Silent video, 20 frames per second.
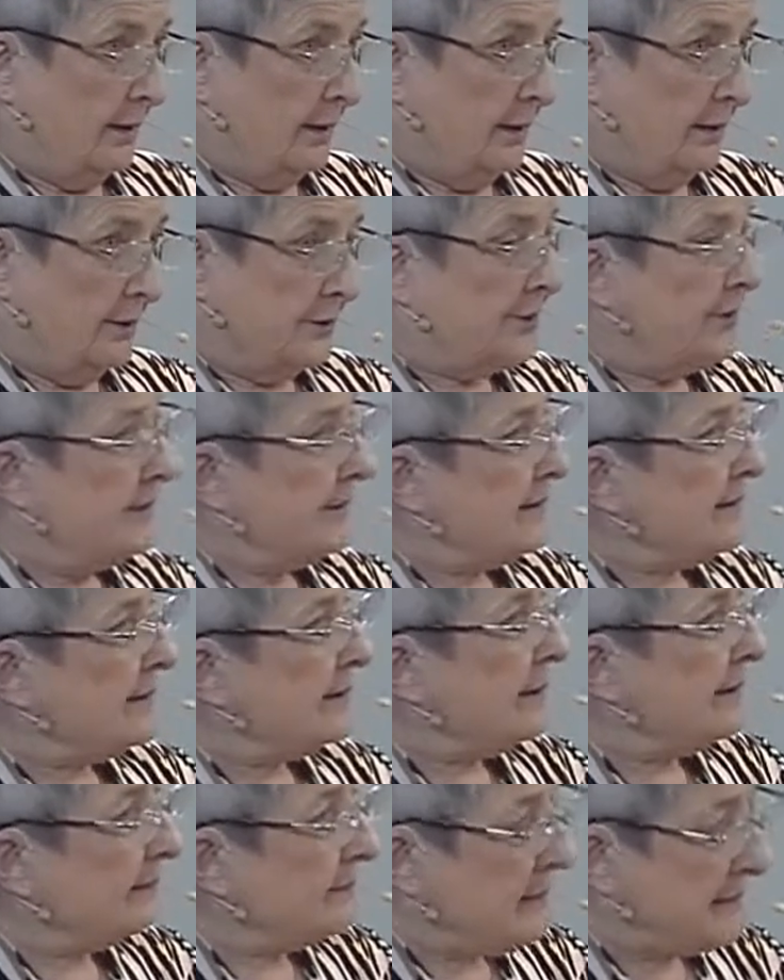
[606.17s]
Jesus
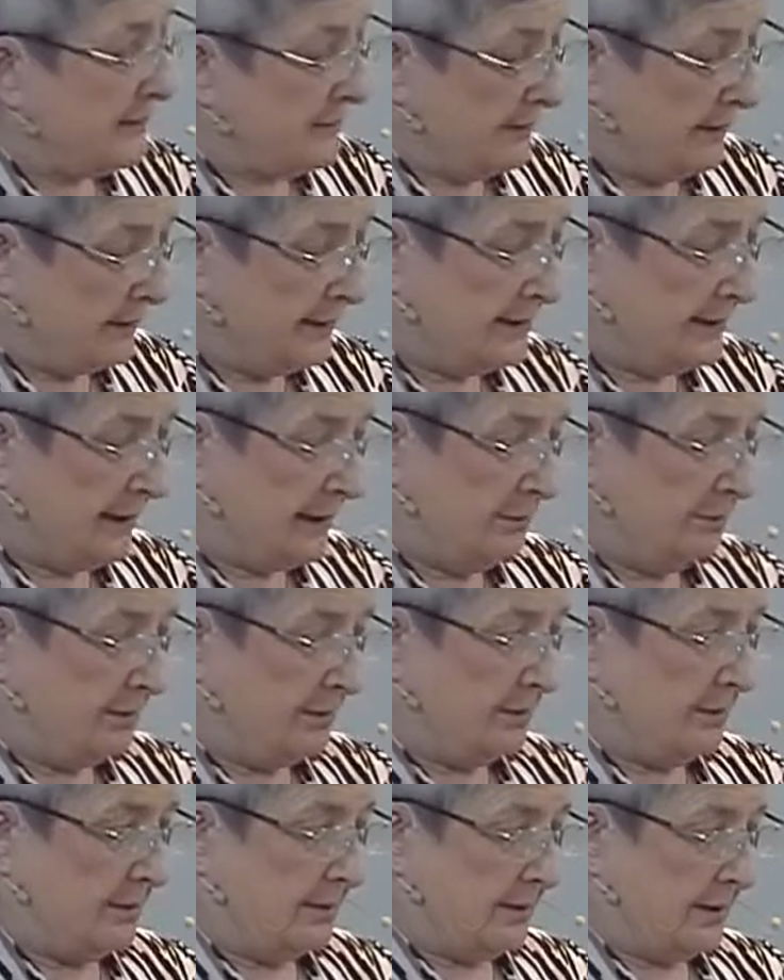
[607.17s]
loved his
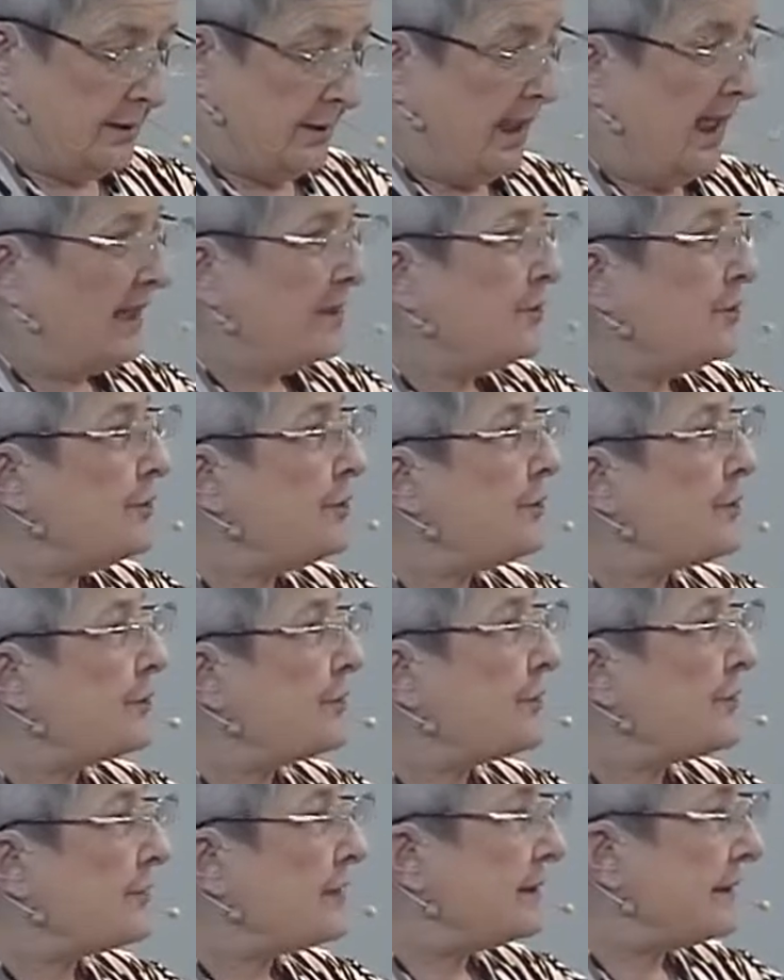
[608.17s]
disciples
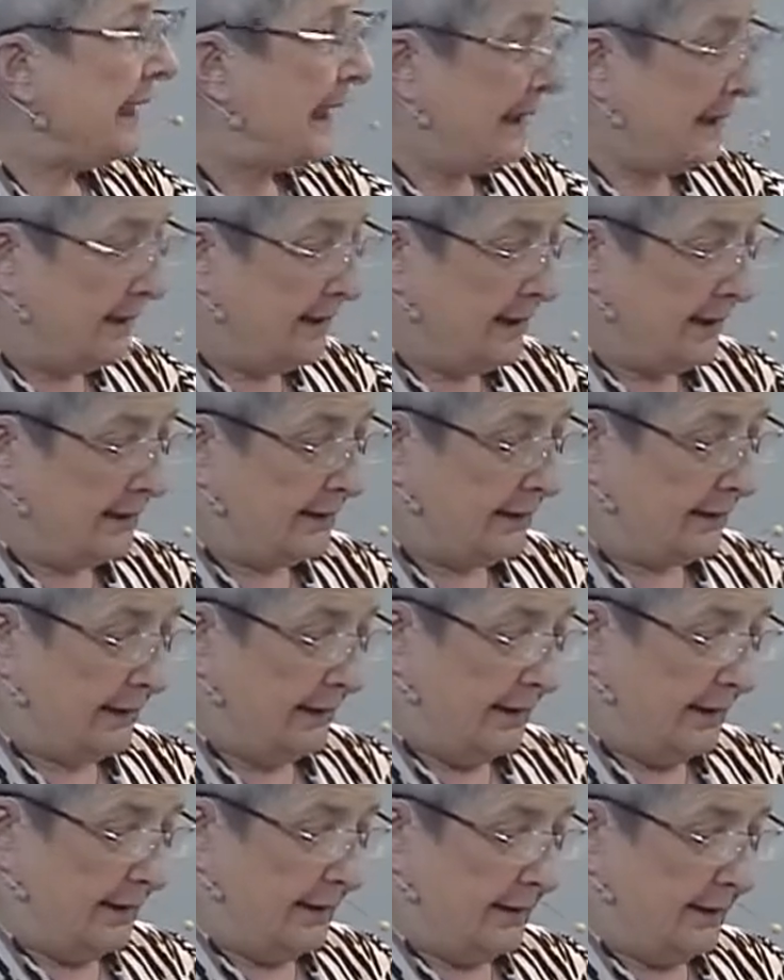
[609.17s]

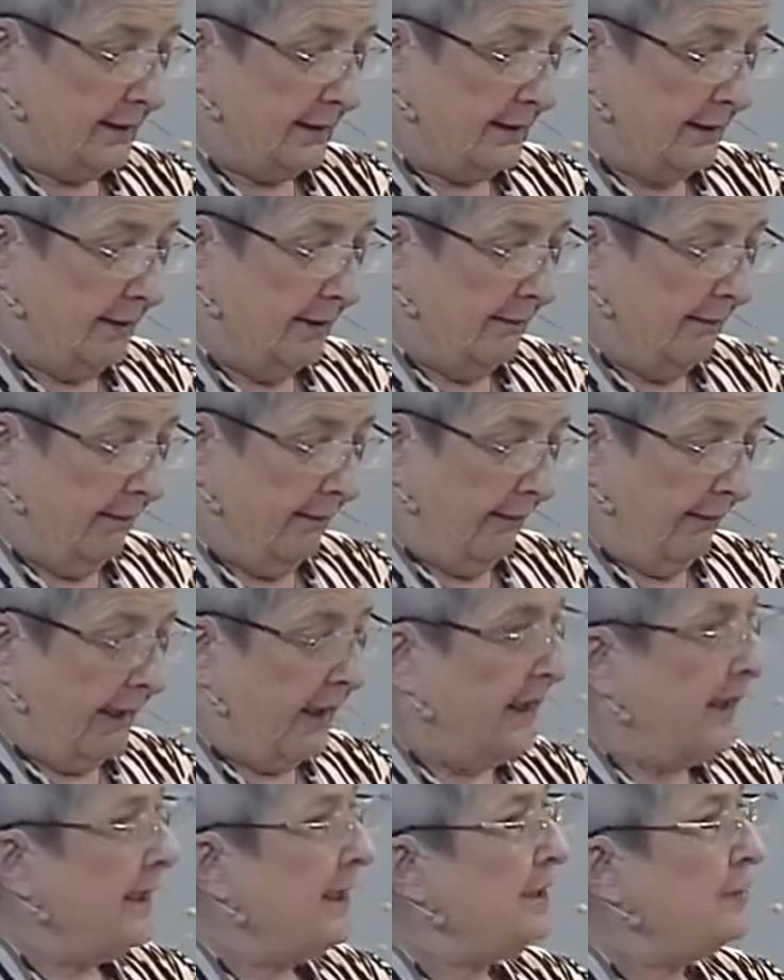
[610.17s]
understandingly.
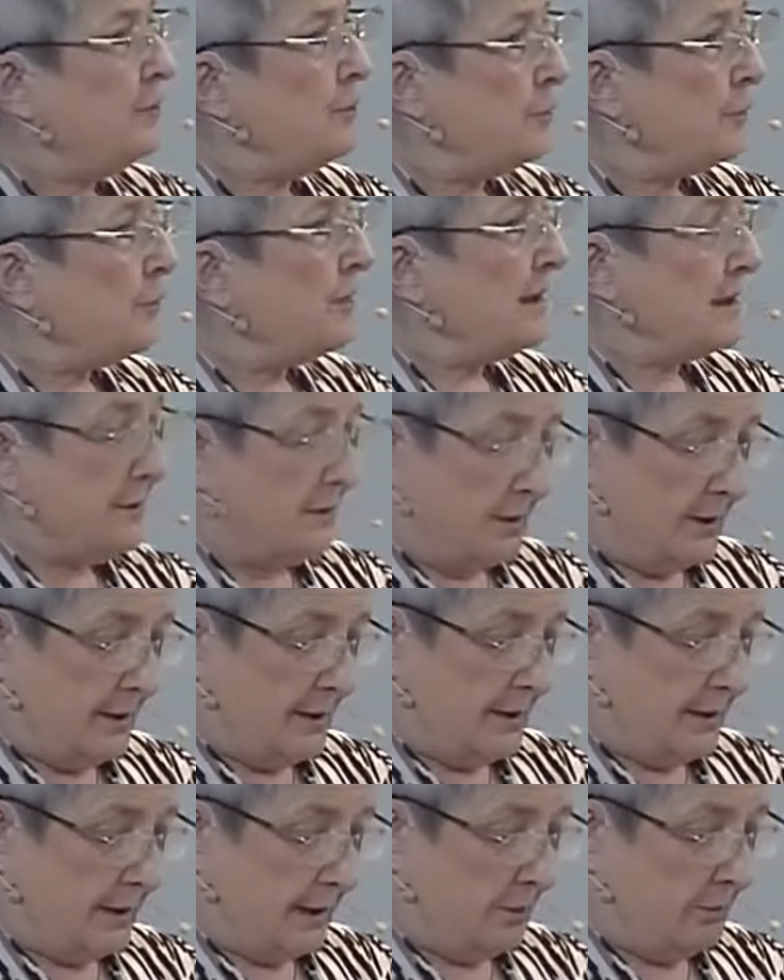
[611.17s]
He knew his
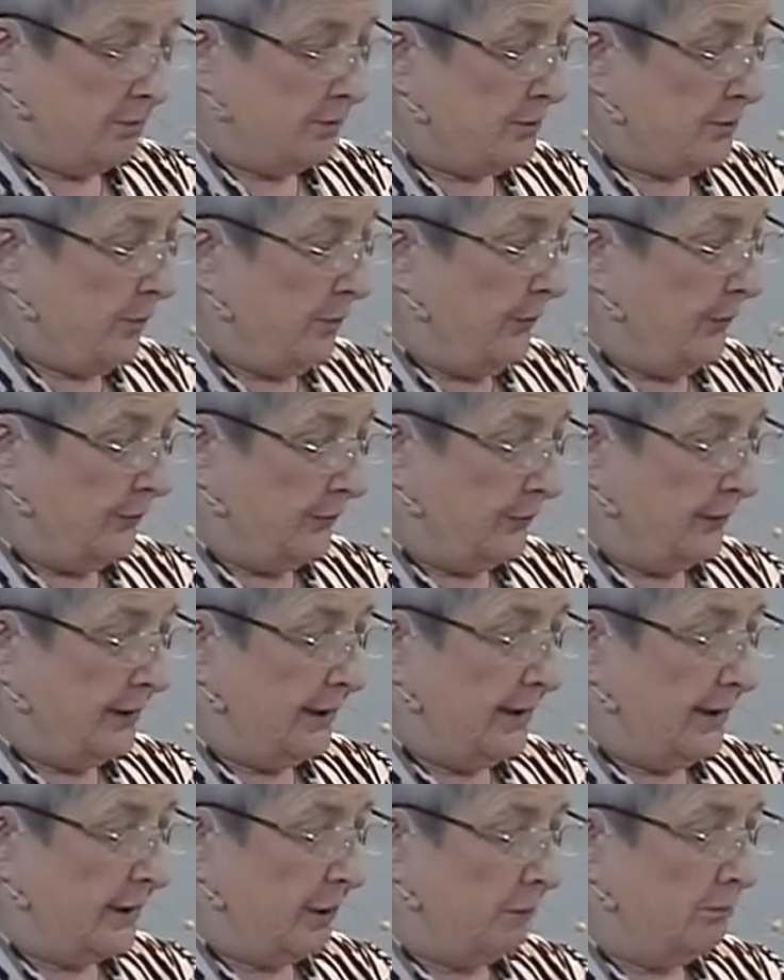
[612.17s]
disciples thoroughly
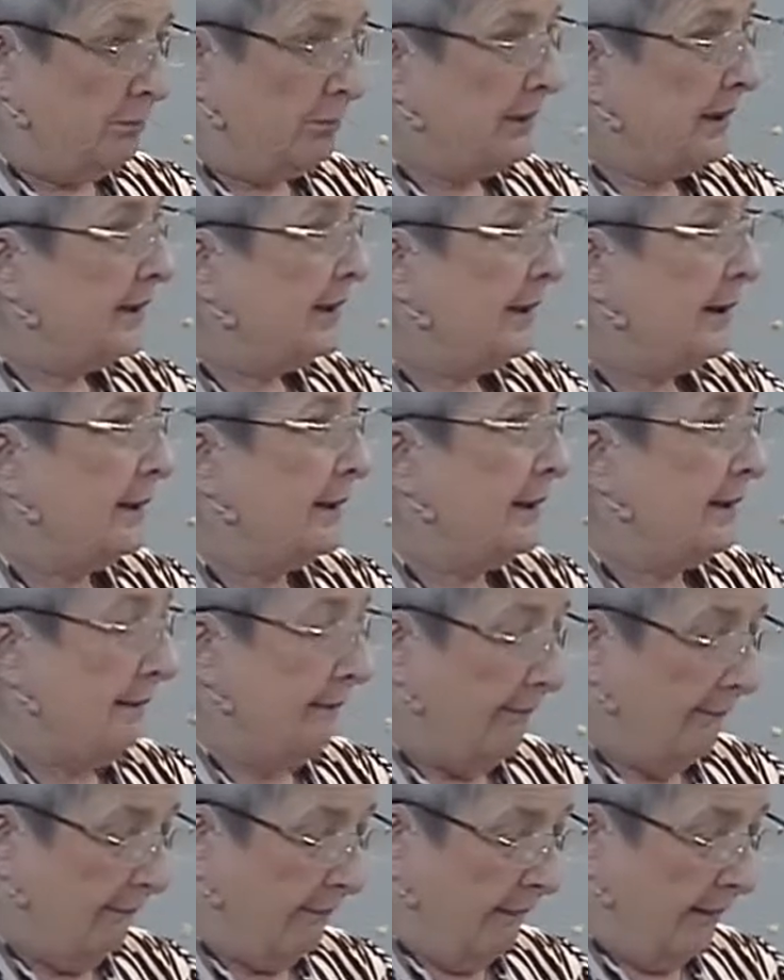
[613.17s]
and completely.
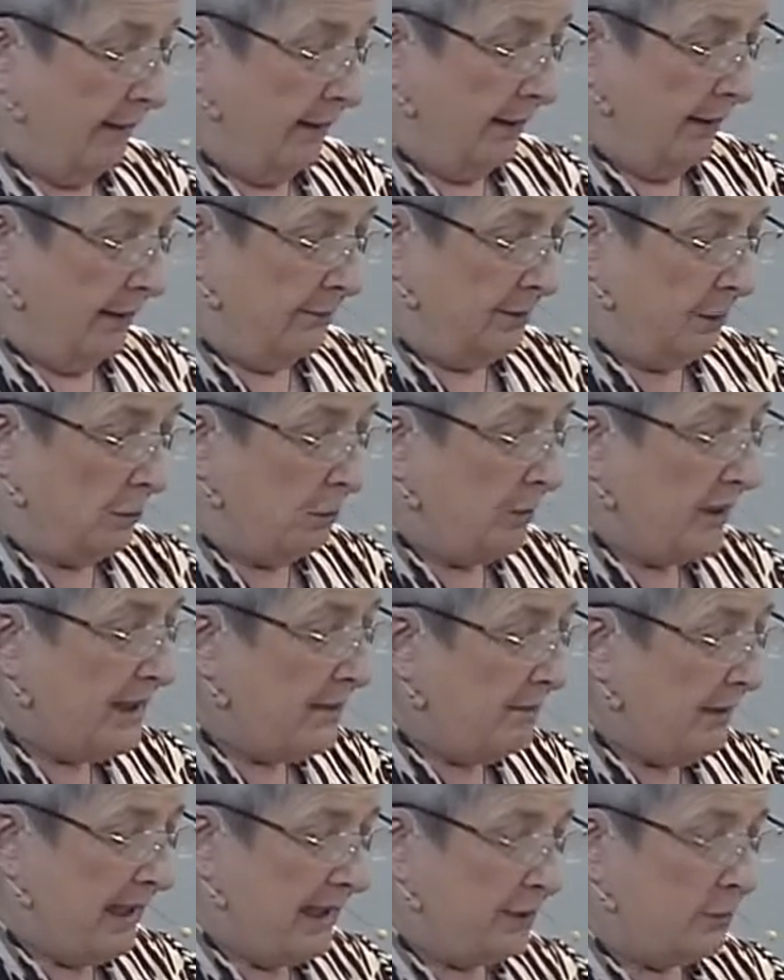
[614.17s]
I mean, we
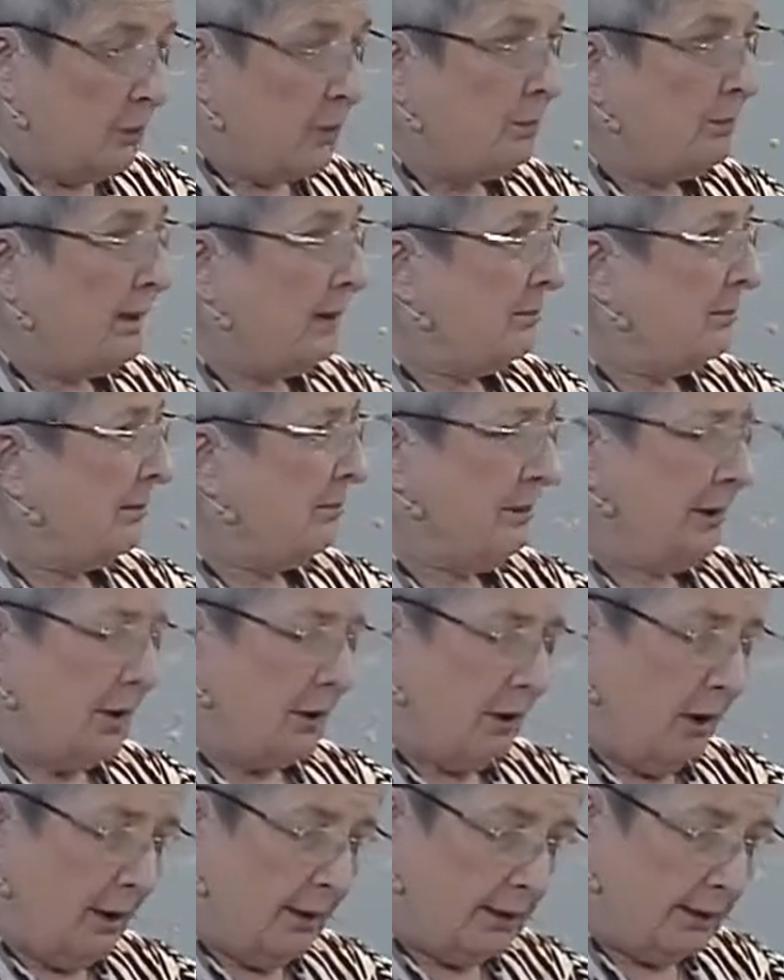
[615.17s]
may know people, but
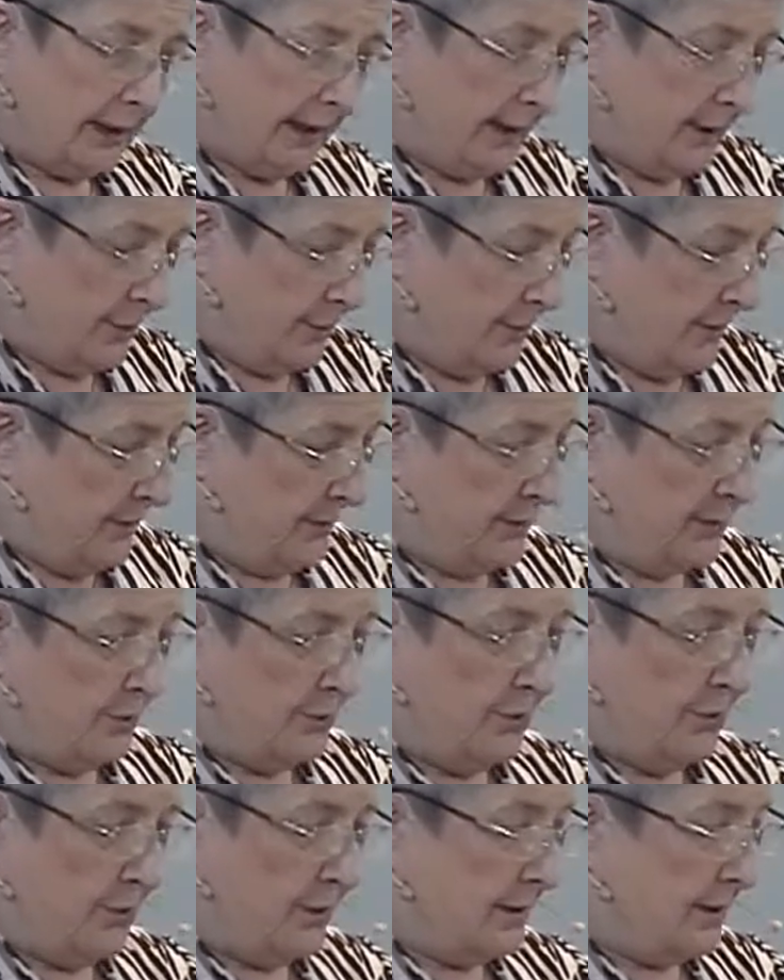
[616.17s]
not like Jesus
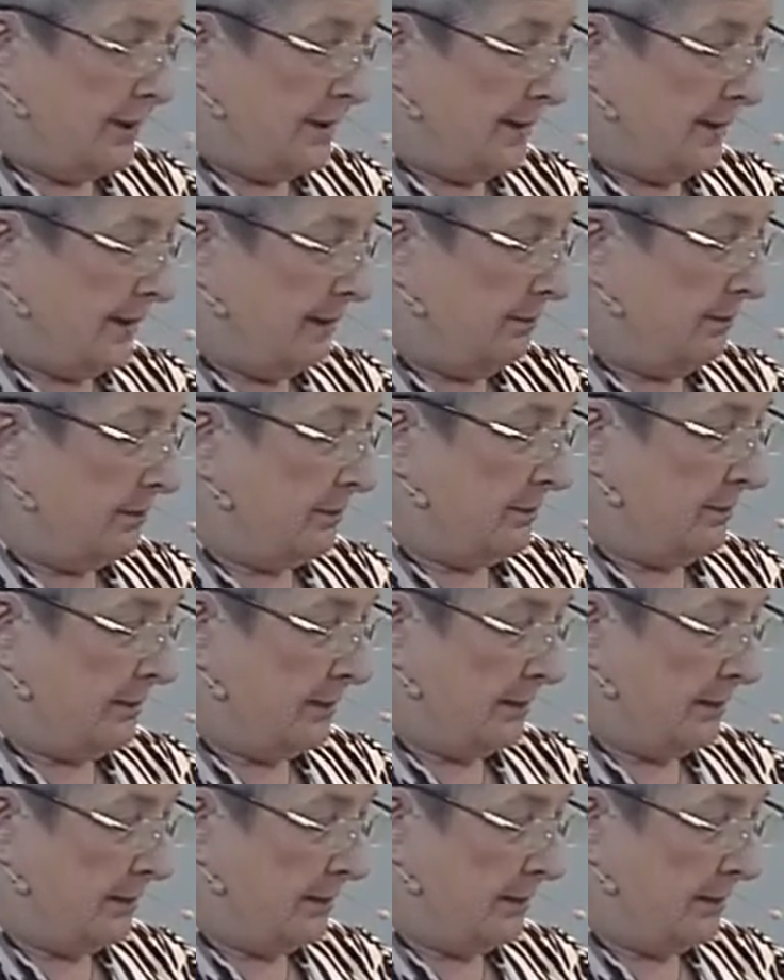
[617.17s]
knew the disciples.